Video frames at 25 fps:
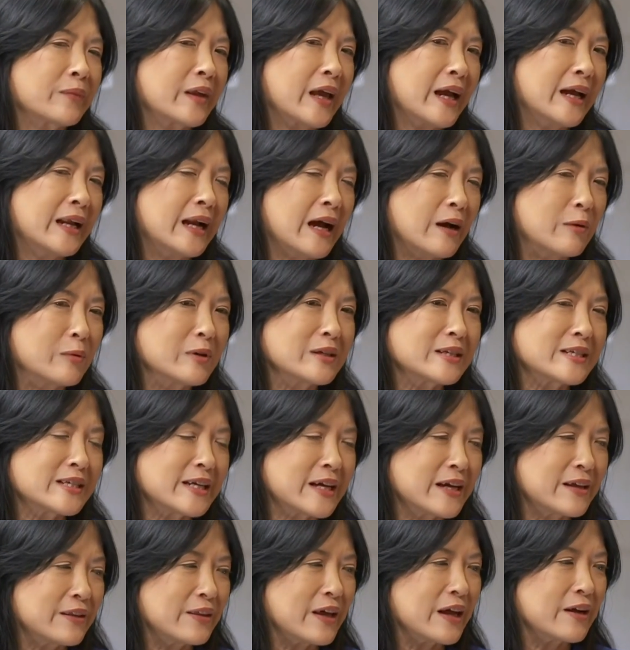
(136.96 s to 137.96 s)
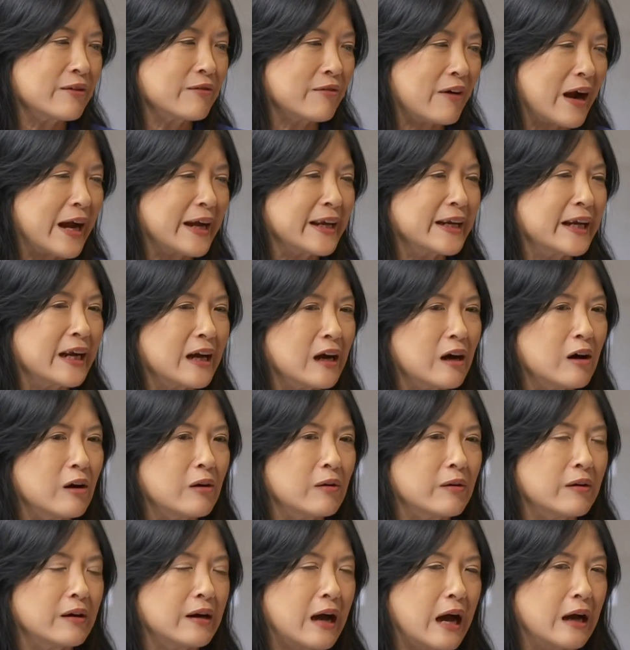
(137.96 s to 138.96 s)
And I would say that right now,
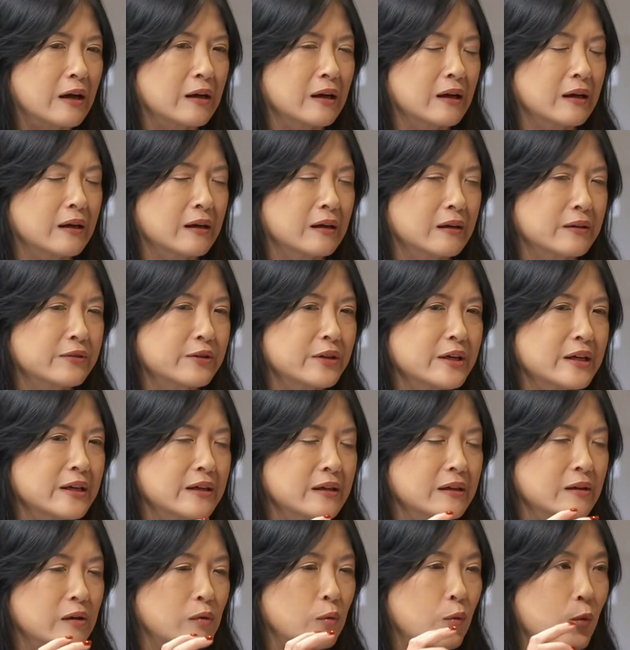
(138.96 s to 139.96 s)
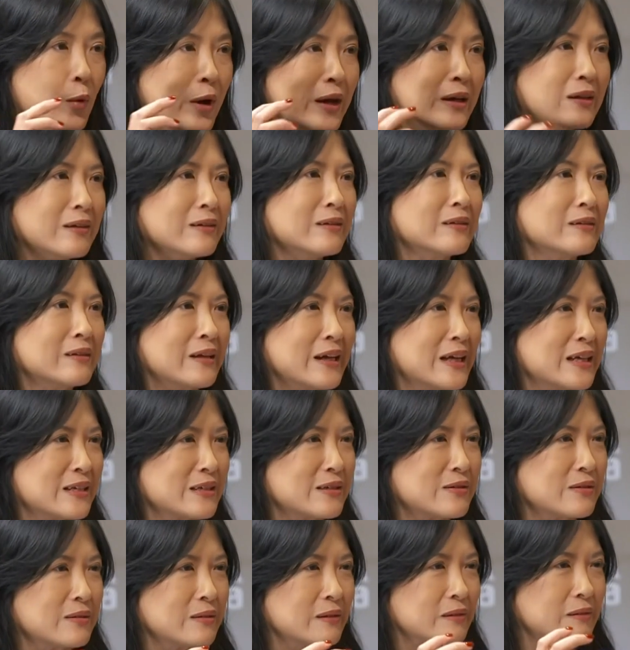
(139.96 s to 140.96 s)
I, uh, the will is
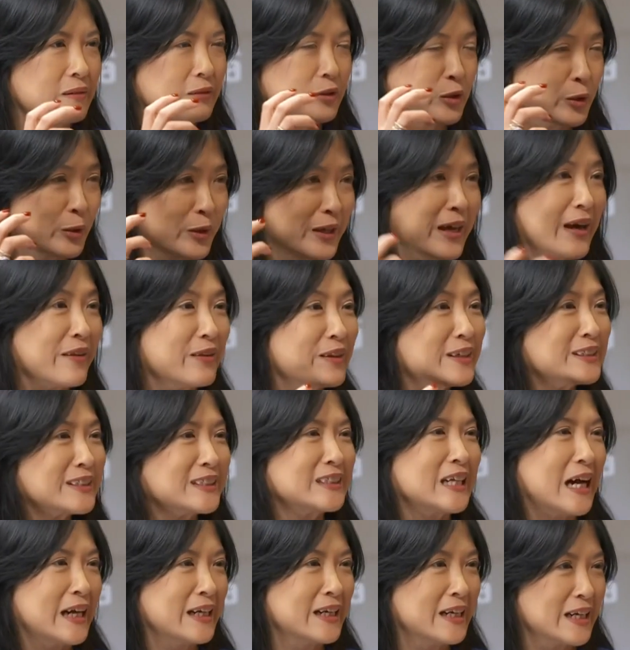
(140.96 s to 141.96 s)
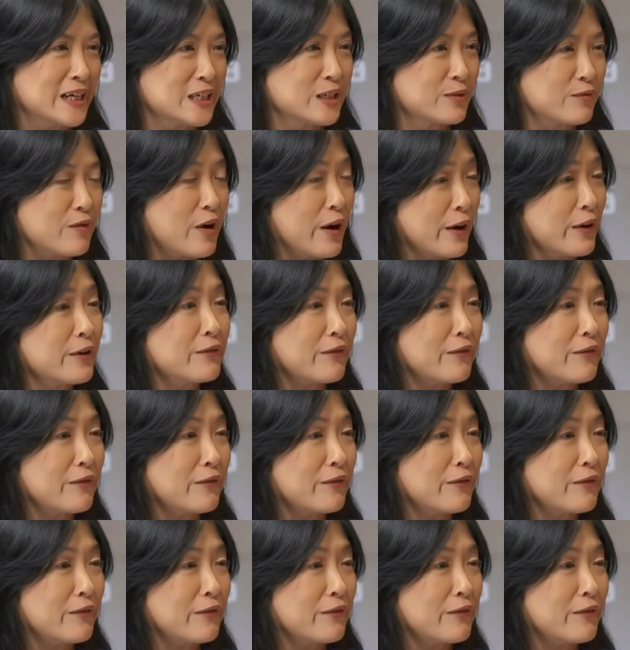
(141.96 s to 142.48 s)
to get this done is very,